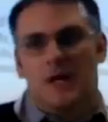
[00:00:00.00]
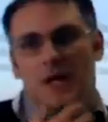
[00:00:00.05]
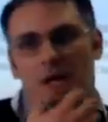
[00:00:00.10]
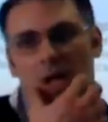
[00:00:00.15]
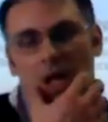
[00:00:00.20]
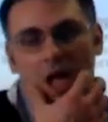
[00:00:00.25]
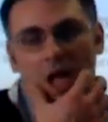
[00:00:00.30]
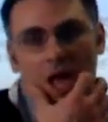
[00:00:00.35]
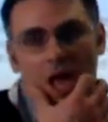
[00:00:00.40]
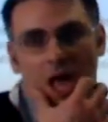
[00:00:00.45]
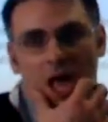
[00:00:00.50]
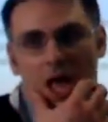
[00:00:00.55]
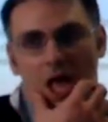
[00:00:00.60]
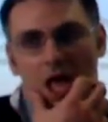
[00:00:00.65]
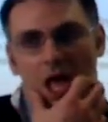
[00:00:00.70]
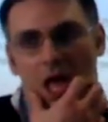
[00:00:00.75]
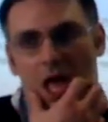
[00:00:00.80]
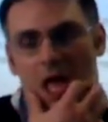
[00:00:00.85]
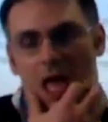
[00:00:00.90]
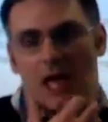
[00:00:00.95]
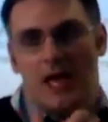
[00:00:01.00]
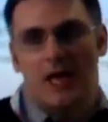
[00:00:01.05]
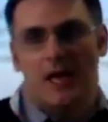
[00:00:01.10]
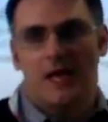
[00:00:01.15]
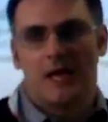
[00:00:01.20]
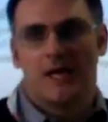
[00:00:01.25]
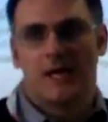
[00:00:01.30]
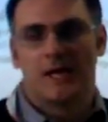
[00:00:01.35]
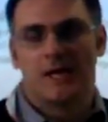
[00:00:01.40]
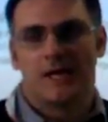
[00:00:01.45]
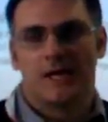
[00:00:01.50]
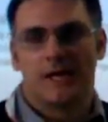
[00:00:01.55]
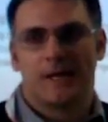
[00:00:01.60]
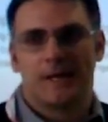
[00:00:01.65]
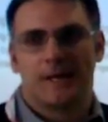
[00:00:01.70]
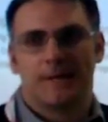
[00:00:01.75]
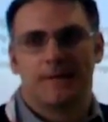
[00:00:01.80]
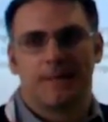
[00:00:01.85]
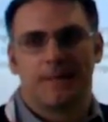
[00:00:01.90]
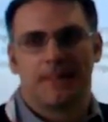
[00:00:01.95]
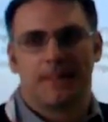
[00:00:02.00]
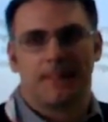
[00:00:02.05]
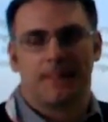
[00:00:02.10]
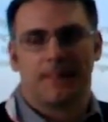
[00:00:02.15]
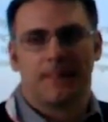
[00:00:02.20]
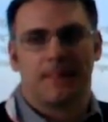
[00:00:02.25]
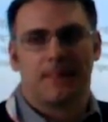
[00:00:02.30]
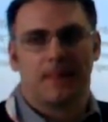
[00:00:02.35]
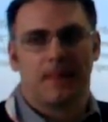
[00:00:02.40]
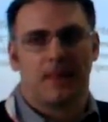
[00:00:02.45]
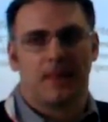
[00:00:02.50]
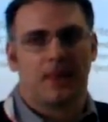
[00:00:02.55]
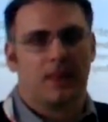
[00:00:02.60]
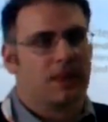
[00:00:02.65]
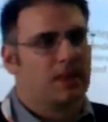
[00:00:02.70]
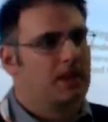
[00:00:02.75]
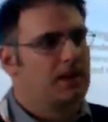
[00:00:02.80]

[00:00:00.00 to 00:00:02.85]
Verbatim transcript: with a frequency which is higher than the other packets.